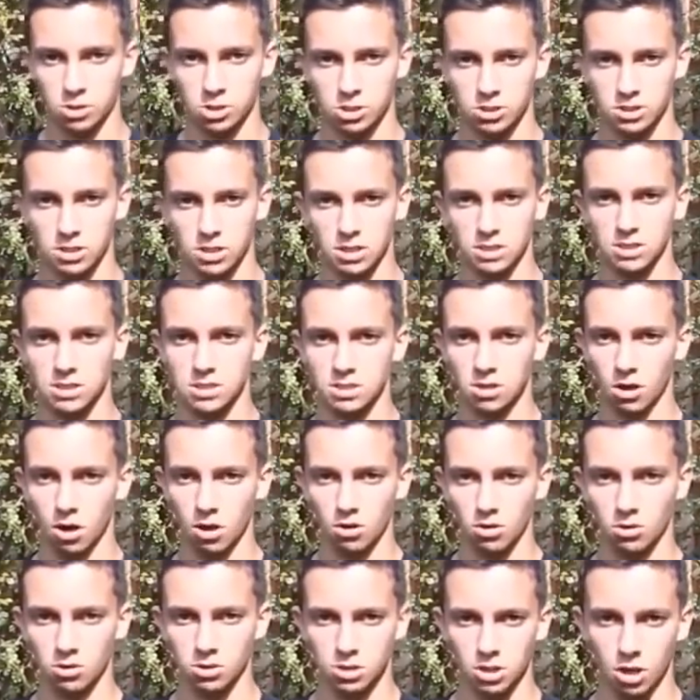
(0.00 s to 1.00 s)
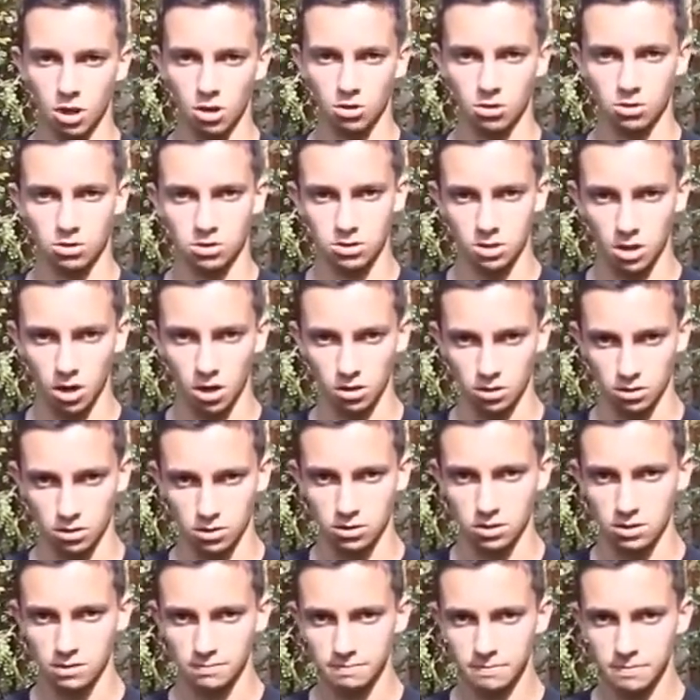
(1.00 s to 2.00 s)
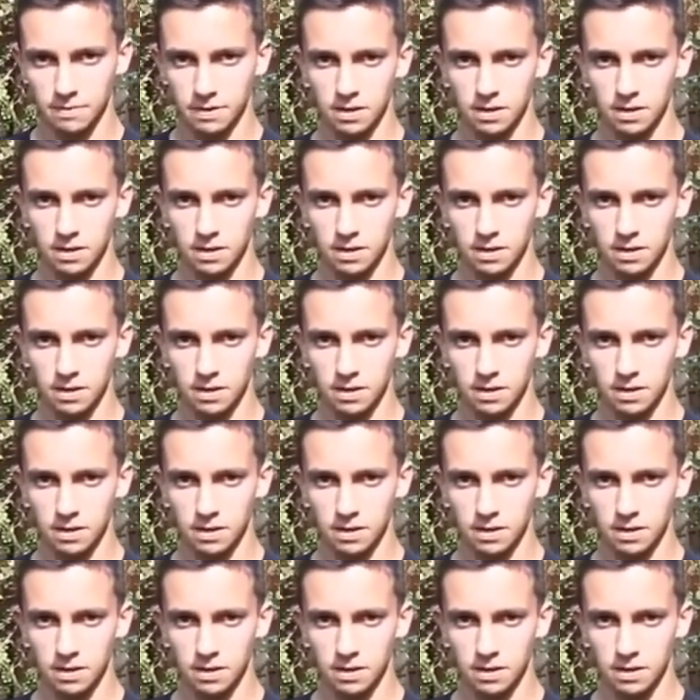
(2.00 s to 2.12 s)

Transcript: which is just Donald, Donald, Donald,